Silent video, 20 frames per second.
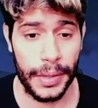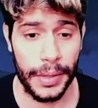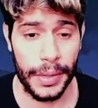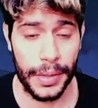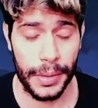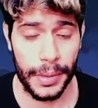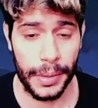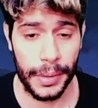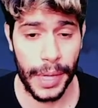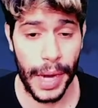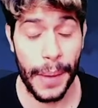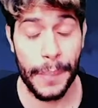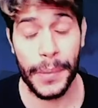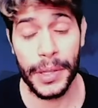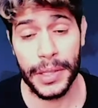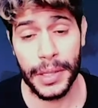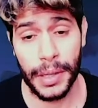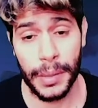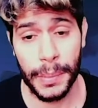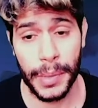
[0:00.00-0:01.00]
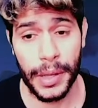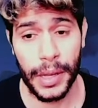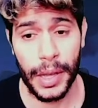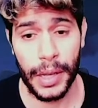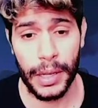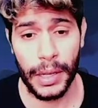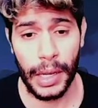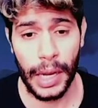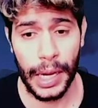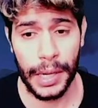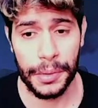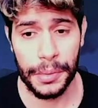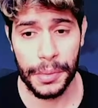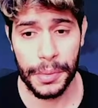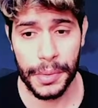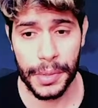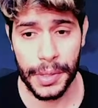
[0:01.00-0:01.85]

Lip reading: So yeah, it's gonna be that Landers